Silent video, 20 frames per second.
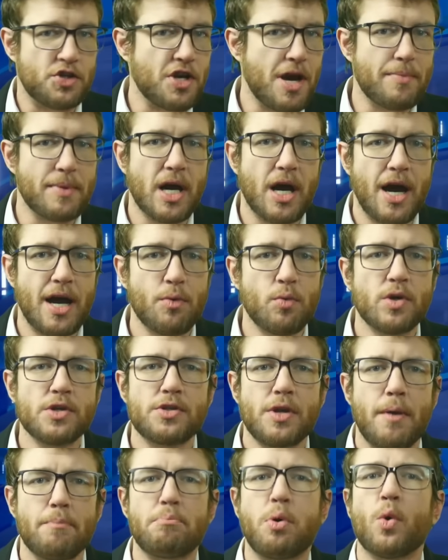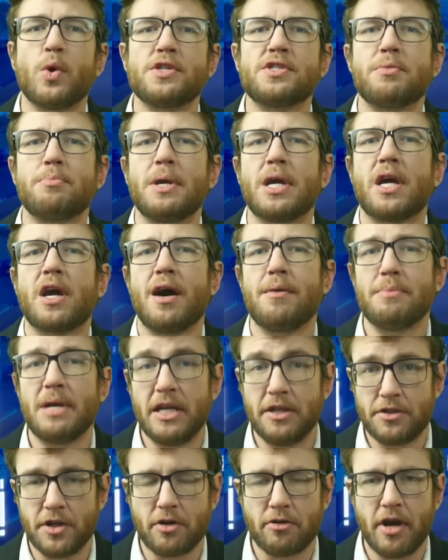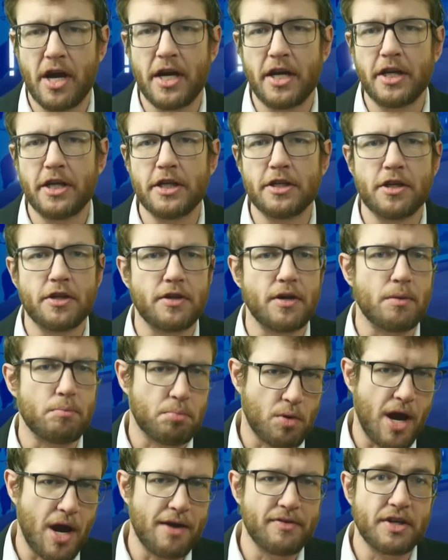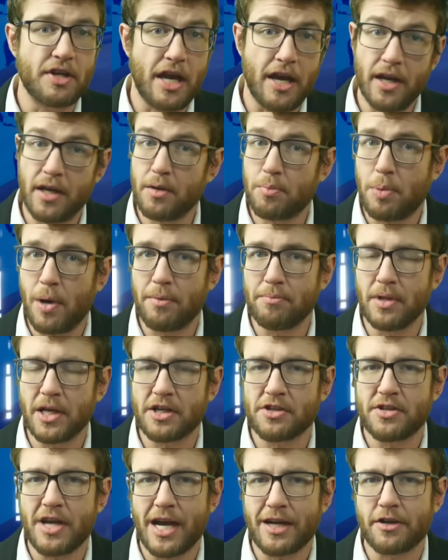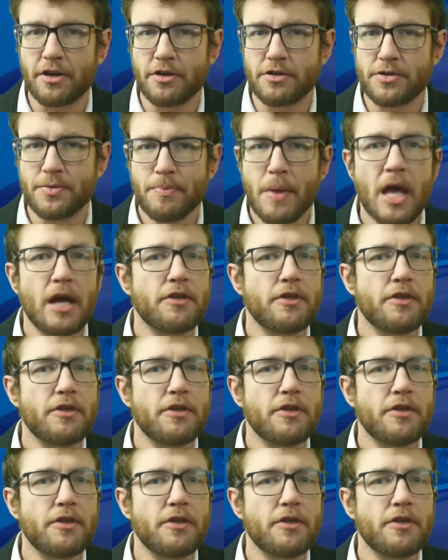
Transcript: Gemini was poised to become integrated into the private and public sectors,